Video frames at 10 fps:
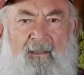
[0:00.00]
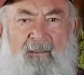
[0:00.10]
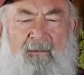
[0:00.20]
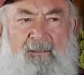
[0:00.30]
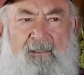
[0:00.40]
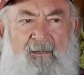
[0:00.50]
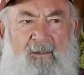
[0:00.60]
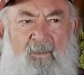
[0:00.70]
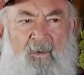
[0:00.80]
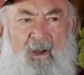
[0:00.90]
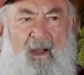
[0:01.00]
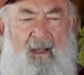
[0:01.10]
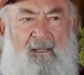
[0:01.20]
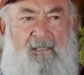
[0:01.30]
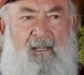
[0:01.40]
that there's no
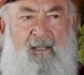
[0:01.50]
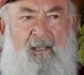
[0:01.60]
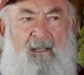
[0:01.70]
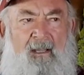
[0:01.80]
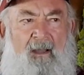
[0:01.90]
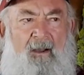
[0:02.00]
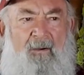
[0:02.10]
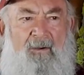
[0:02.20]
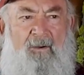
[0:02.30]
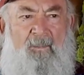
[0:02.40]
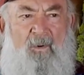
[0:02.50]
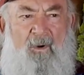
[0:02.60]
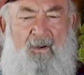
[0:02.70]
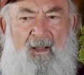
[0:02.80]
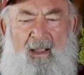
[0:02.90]
mirage, or no
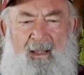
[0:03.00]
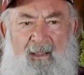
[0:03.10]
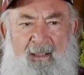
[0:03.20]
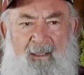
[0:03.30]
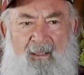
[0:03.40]
poor light.